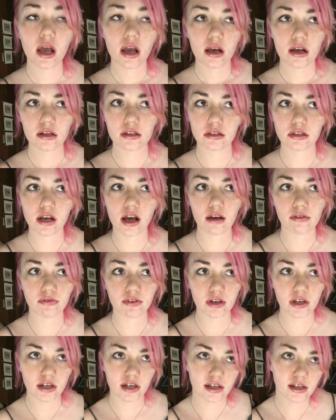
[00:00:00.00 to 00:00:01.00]
It's
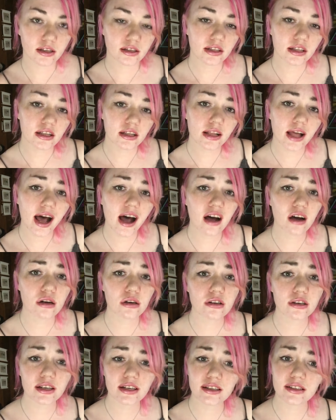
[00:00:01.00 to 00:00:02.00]
deafeningly
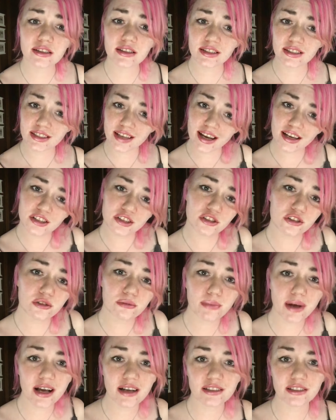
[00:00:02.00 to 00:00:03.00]
loud and it takes 2
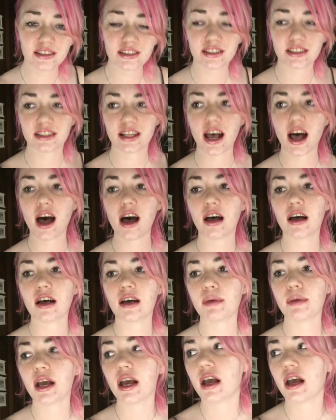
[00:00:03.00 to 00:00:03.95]
miles to stop.